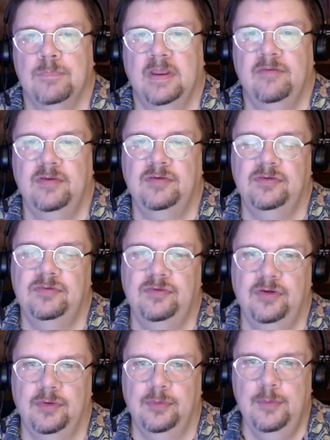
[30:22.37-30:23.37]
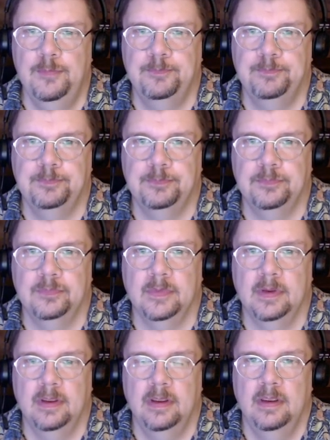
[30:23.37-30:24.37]
If this is 2,
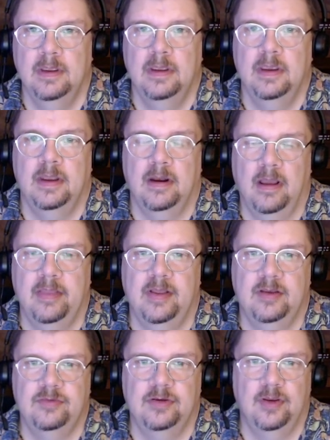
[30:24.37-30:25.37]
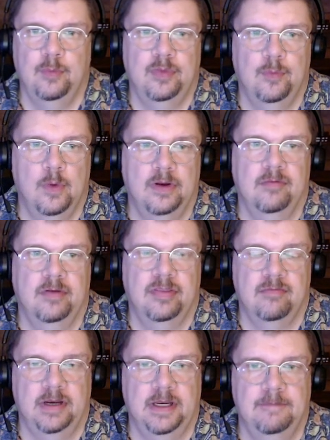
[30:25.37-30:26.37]
it either has to go with a 1 or a
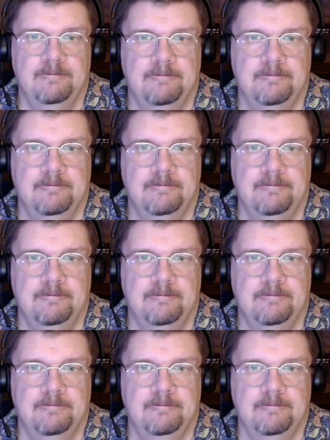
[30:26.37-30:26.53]
3.